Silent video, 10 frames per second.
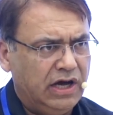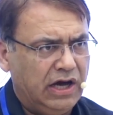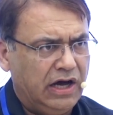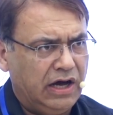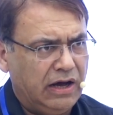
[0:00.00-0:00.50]

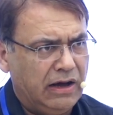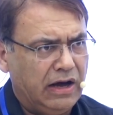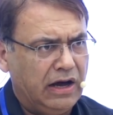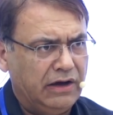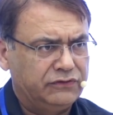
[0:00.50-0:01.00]

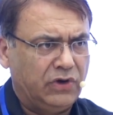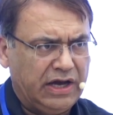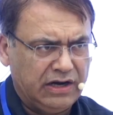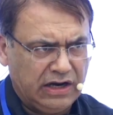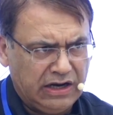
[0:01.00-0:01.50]

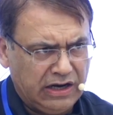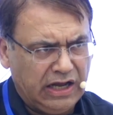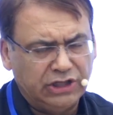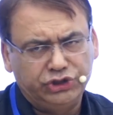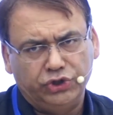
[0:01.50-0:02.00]

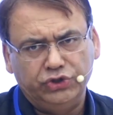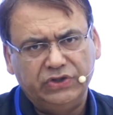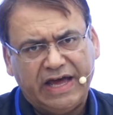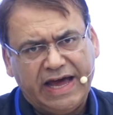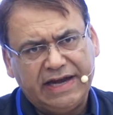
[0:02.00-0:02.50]
I'll show you
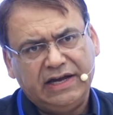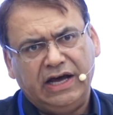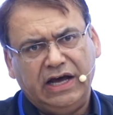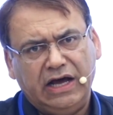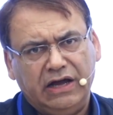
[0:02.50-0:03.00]
that.
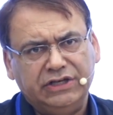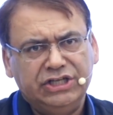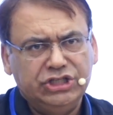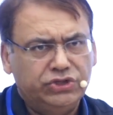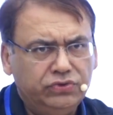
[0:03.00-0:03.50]

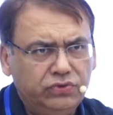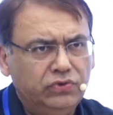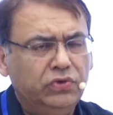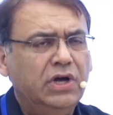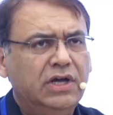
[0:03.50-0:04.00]

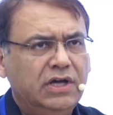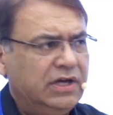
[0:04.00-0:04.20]
D2,